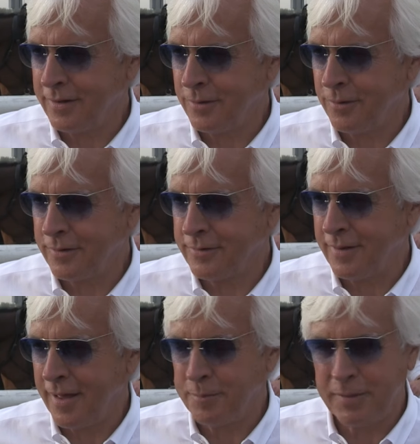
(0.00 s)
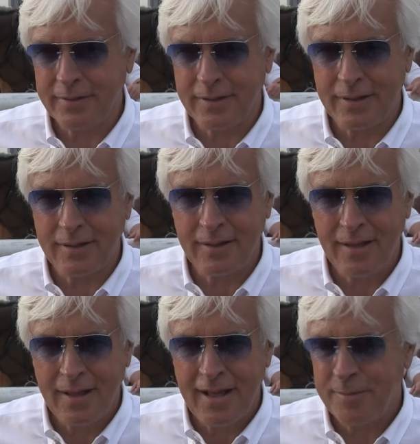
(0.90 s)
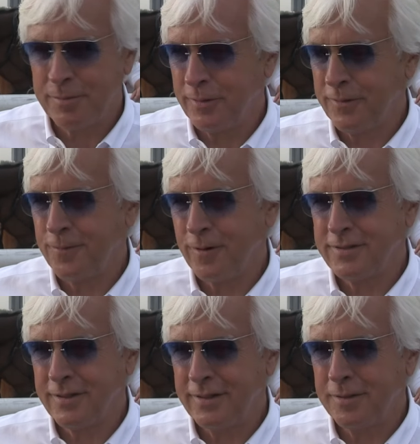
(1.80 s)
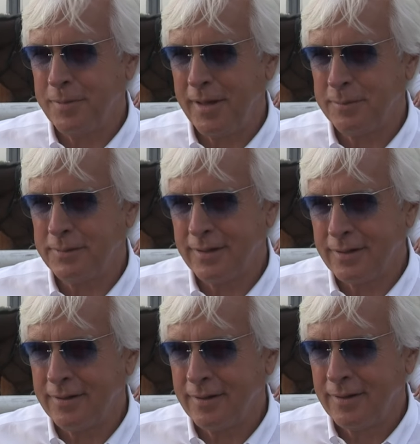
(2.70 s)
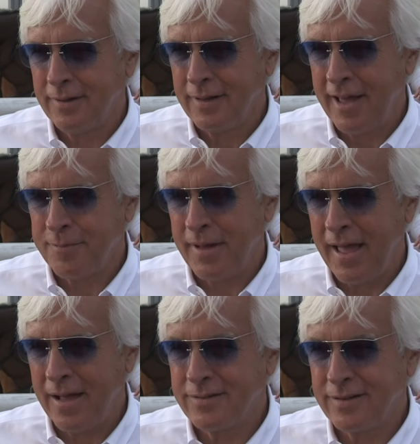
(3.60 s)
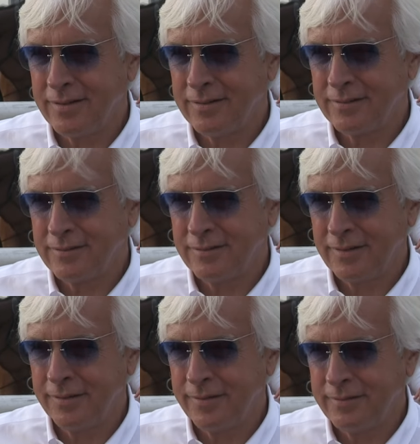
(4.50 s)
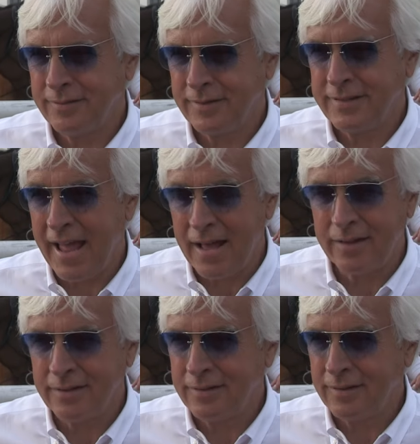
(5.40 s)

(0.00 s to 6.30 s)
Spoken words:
good horse and that, but I've been really fortunate to be able to have my hands on, the talent.